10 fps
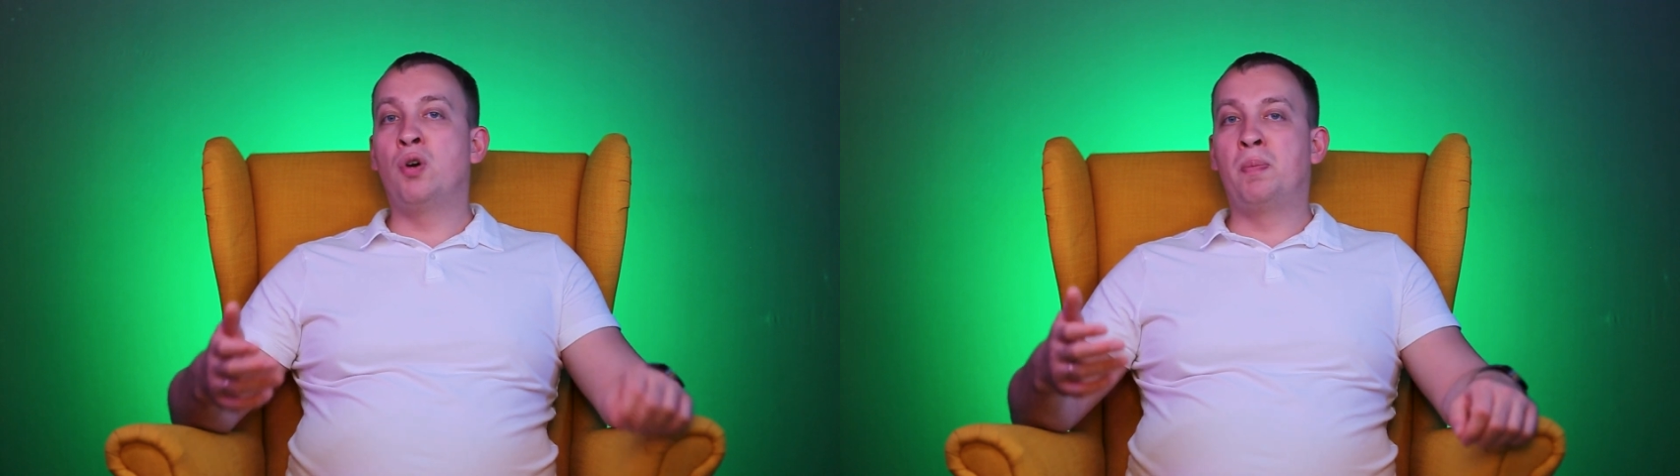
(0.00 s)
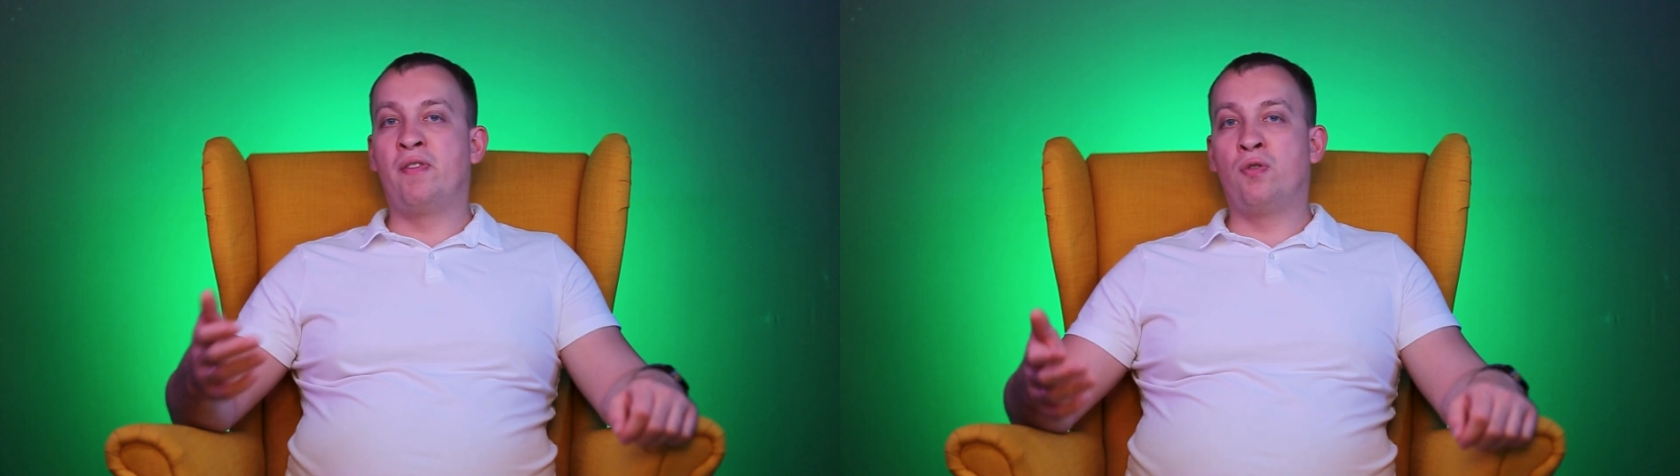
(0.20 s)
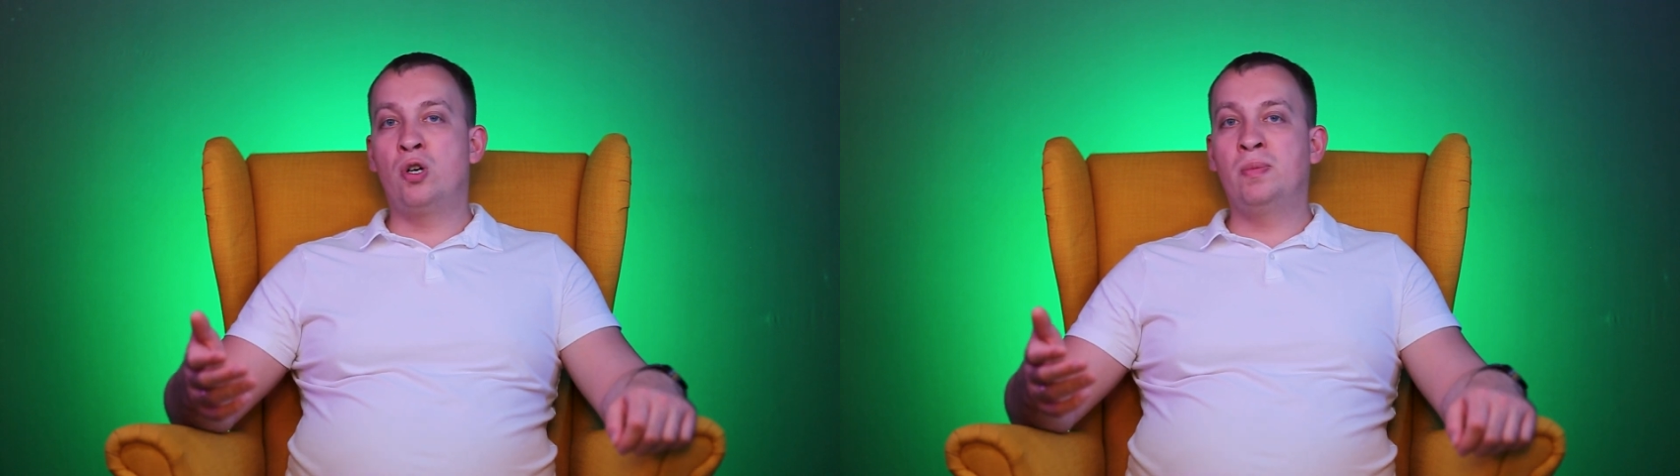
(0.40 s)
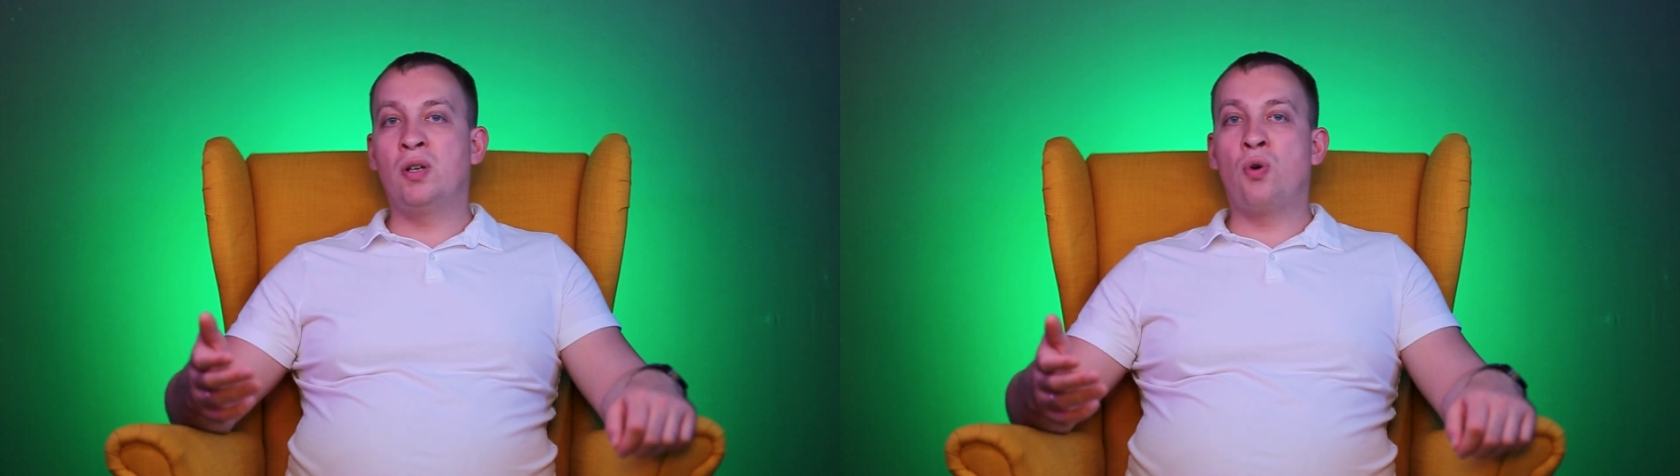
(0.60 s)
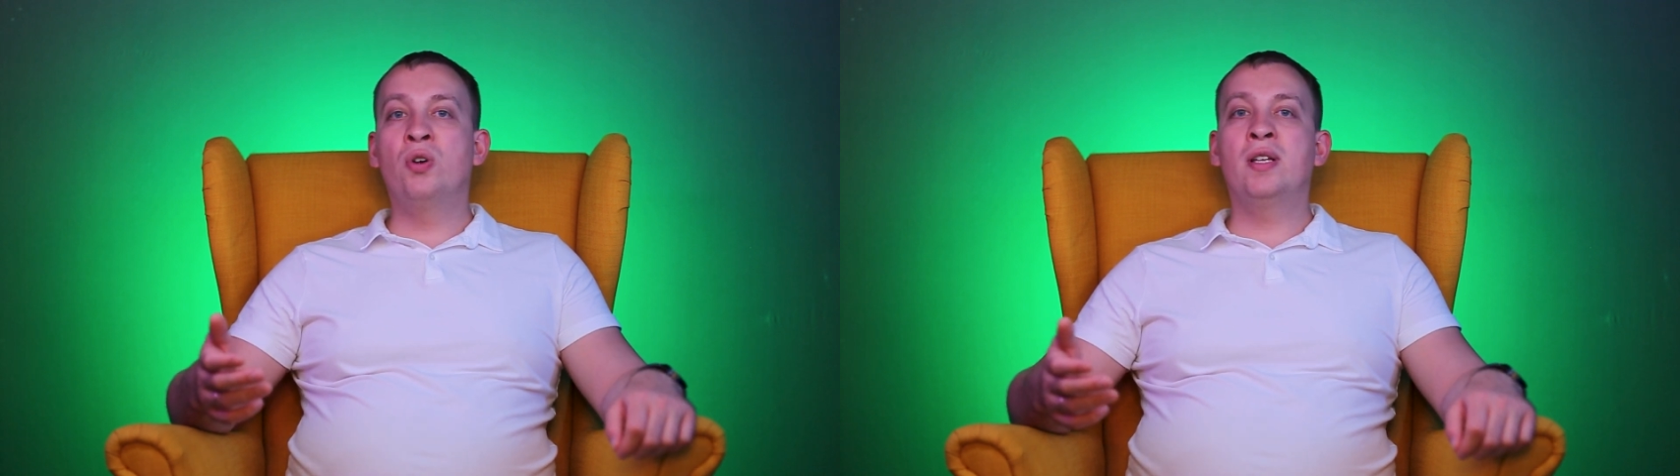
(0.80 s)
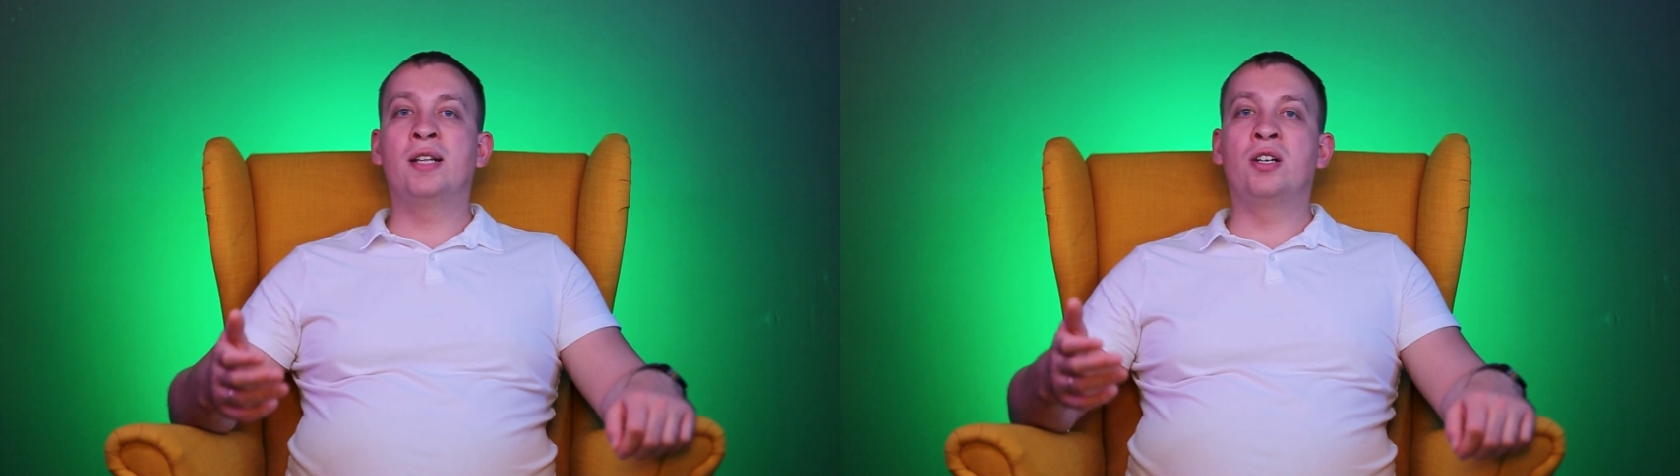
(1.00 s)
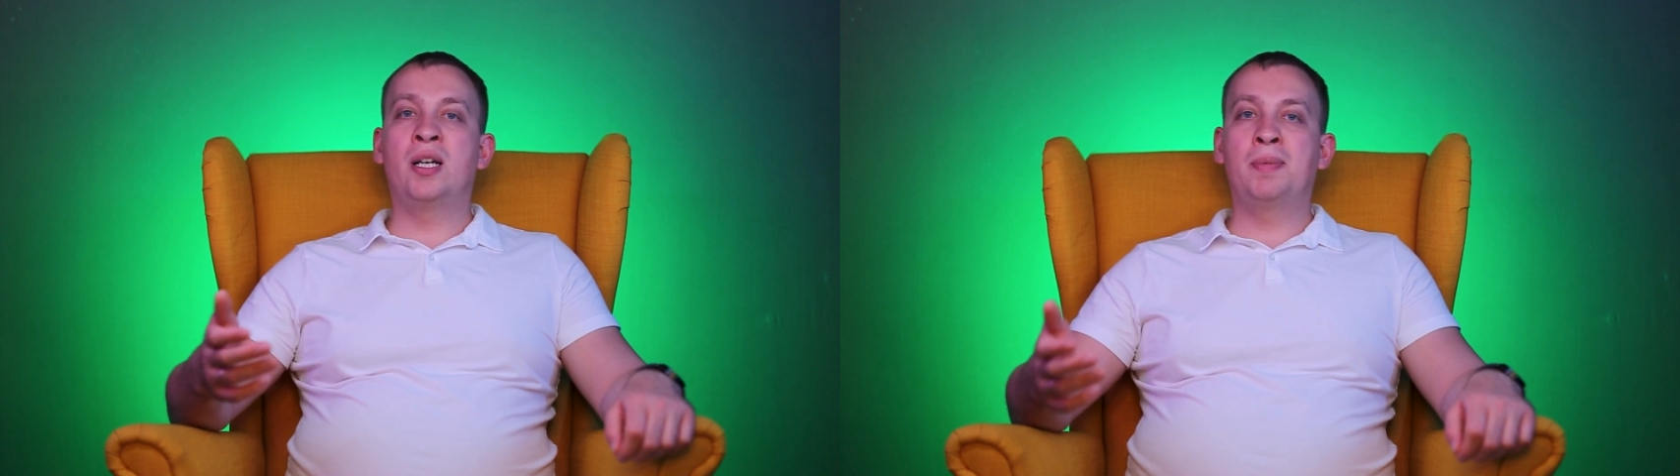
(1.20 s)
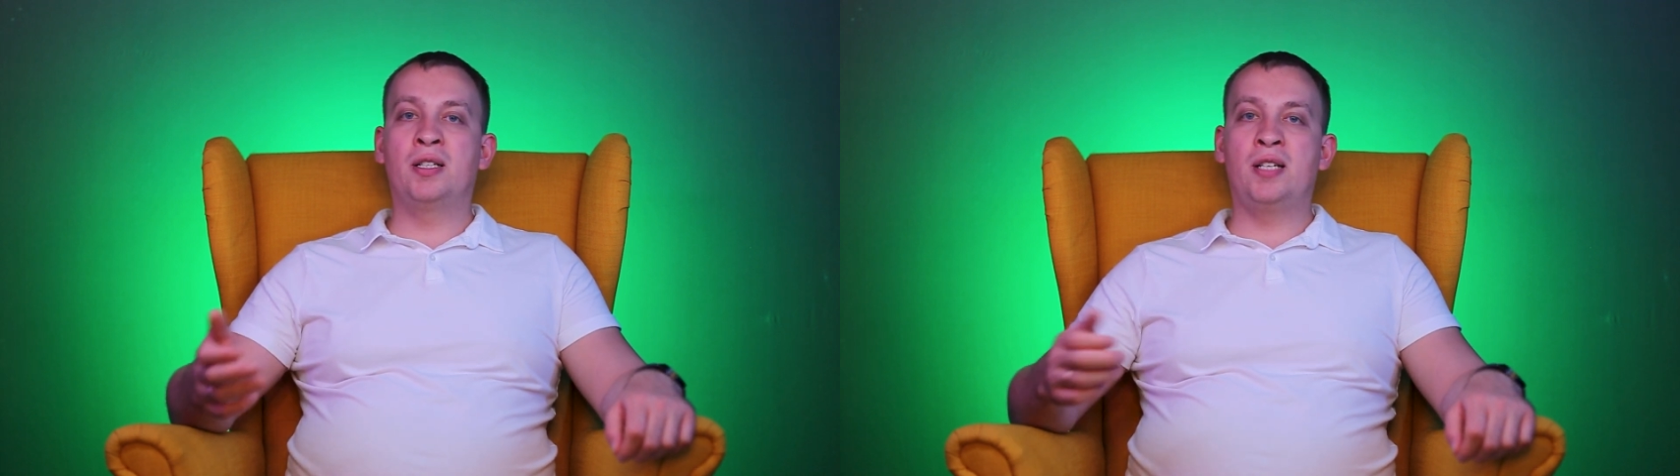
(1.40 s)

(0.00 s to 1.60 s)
were performed on unencrypted